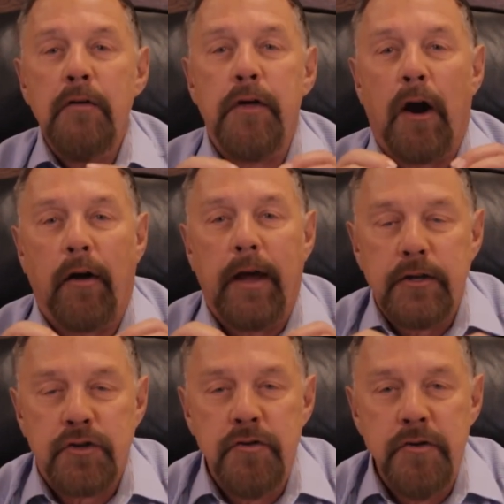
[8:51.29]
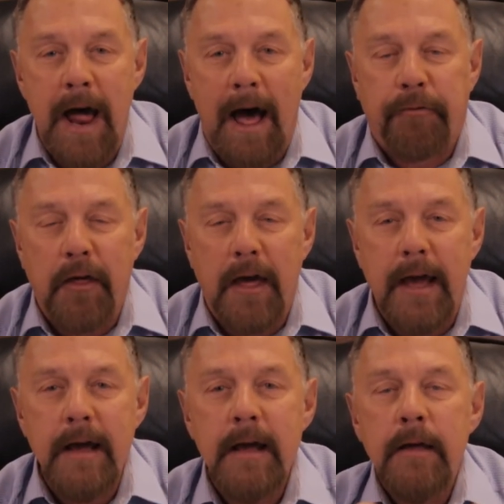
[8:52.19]
there is
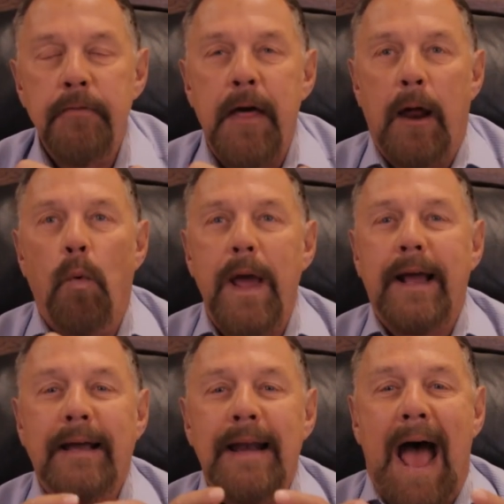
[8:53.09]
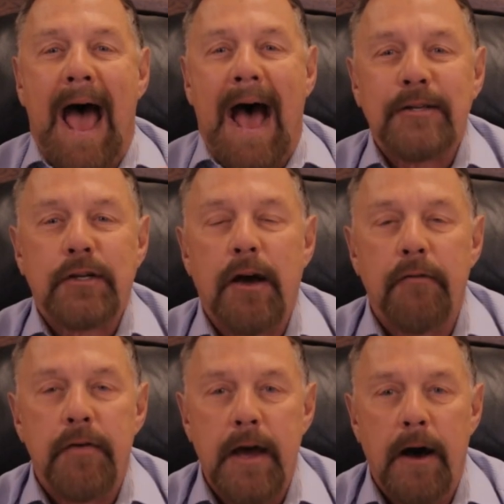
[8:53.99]
nothing that we can ask
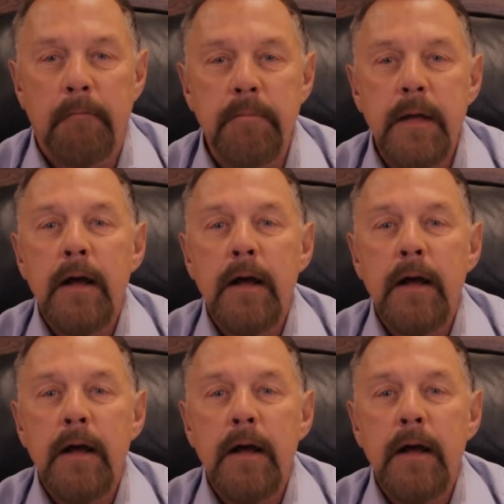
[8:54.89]
of him